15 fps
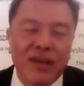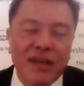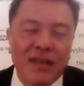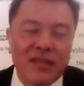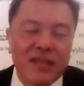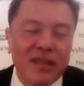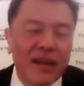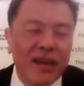
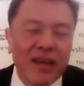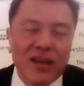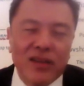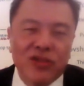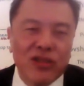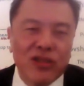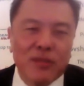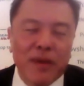is,
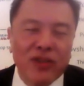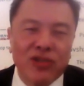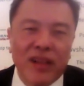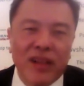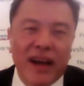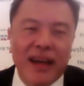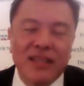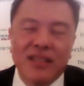she
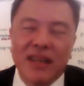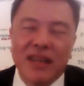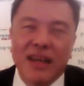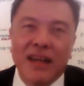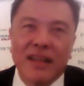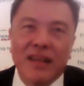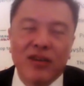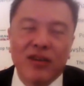specializes
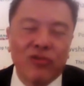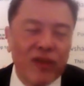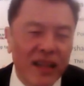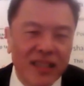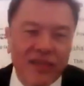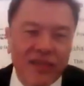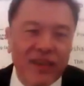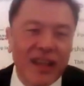in
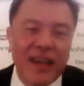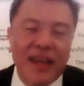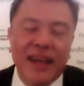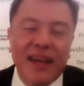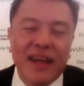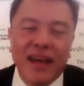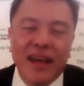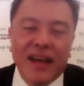
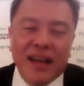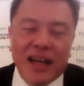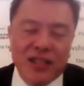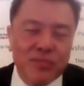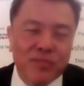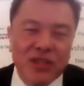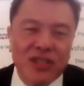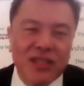creativity,
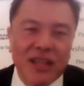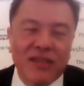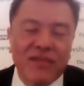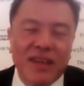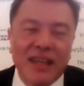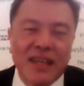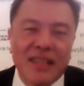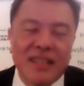customer
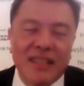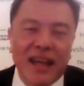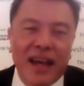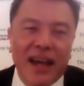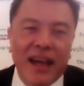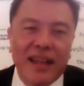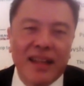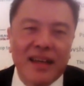service,
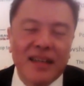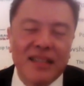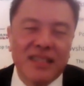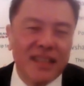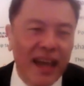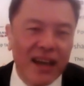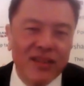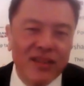and
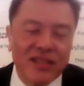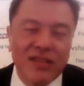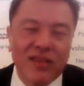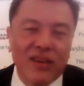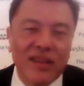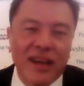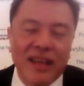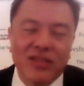sales
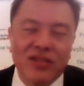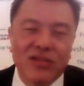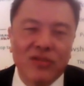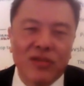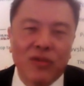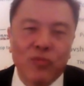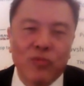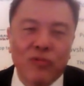and all that.
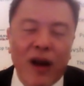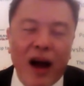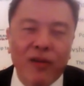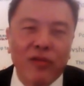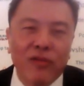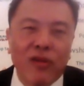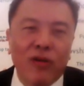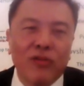So a
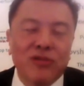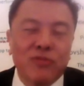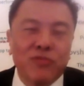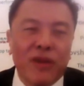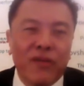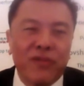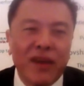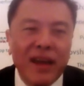round of
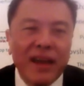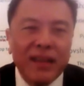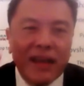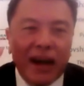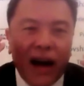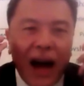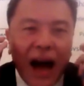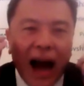applause with
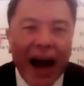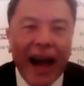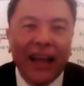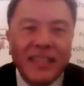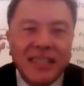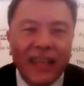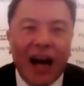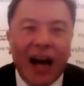the
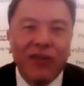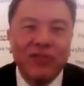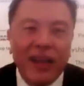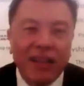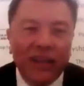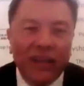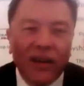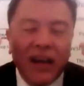high
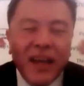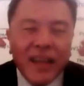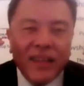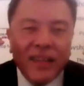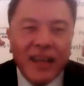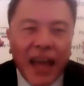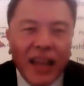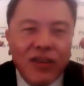sounding, the
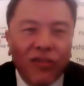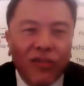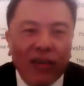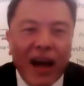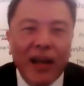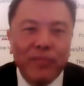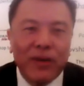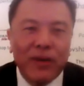
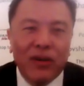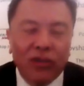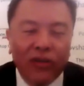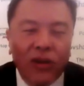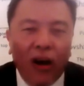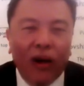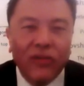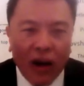
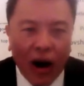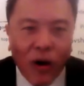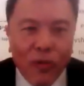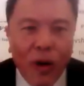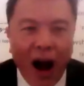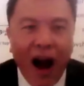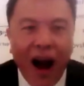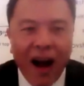incredible
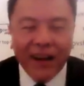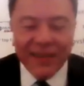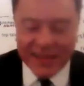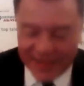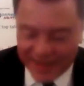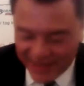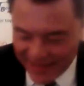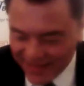Coco Wong.